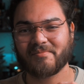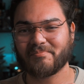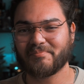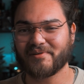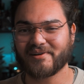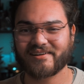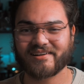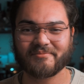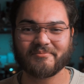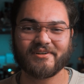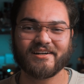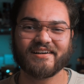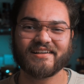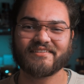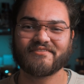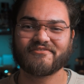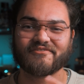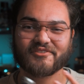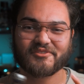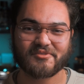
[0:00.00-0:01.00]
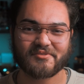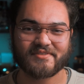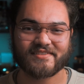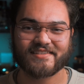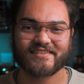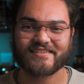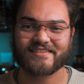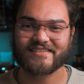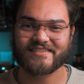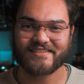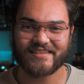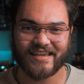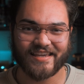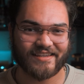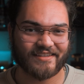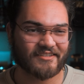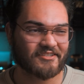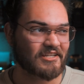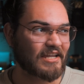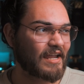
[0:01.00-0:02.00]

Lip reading: bergamot, fruits, sage,